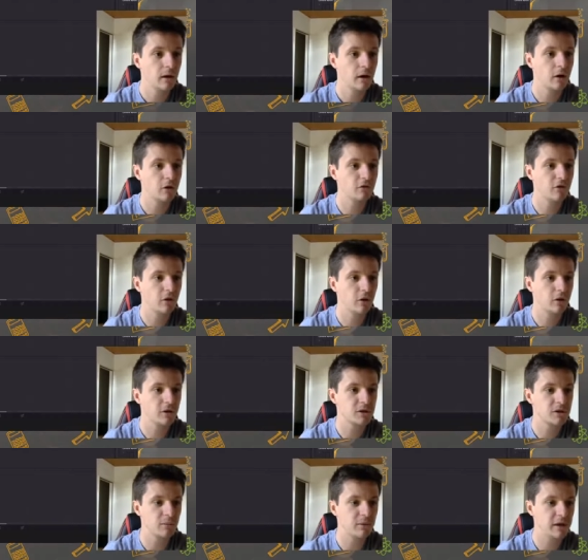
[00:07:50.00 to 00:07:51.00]
Over on the
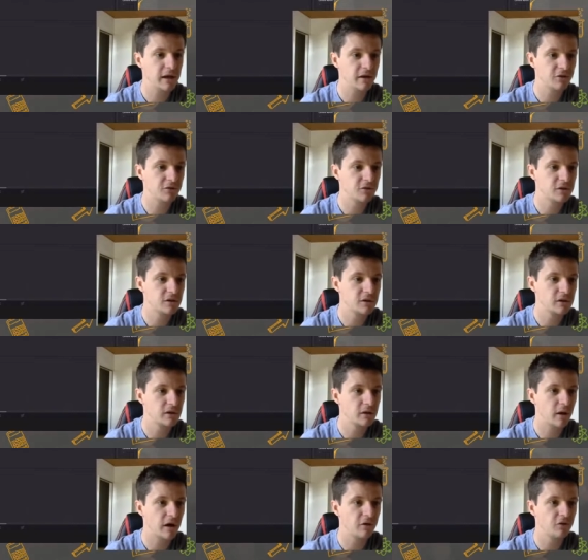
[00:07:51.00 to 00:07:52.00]
top left,
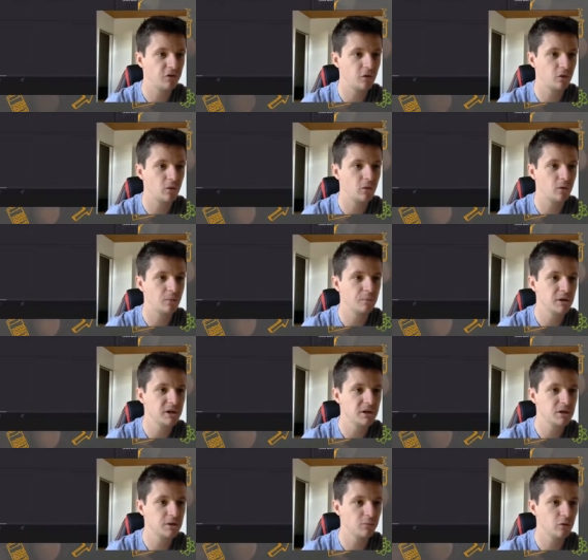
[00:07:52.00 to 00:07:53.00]
you have your
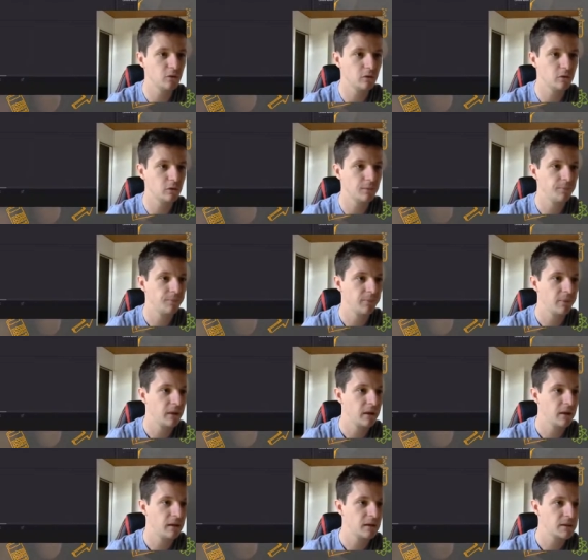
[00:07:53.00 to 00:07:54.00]
media pool.
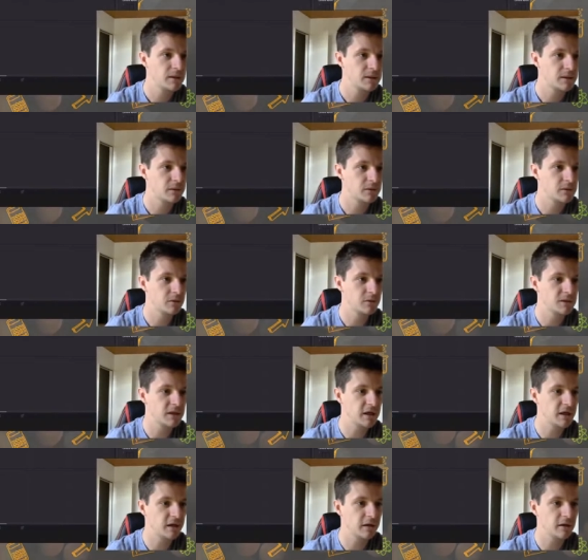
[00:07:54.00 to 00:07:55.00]
So as you can see
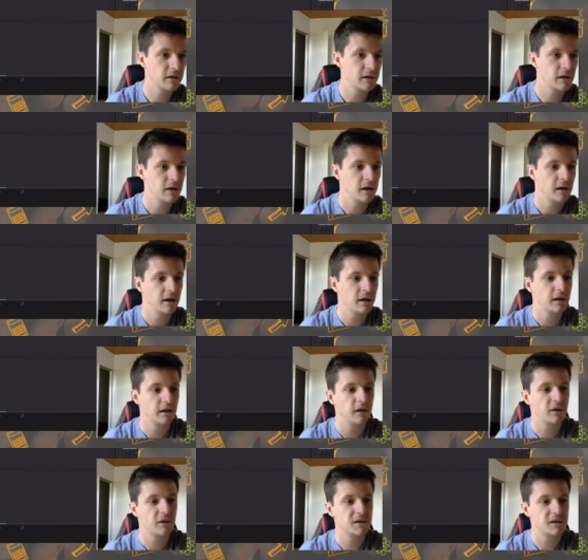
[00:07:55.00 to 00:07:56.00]
here,
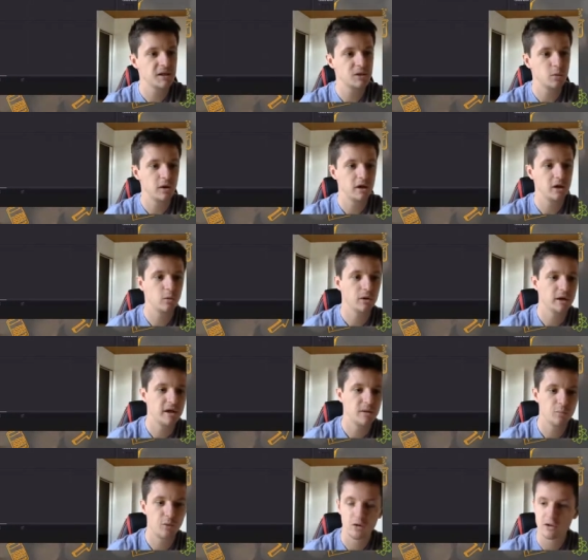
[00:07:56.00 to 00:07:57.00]
this is where you will
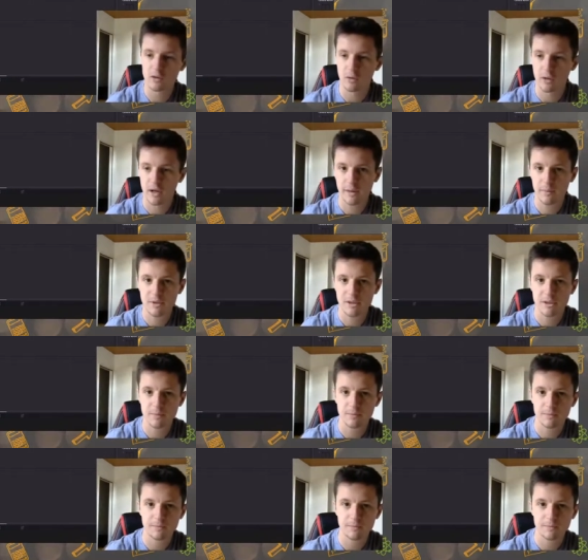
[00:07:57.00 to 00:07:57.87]
import your clips.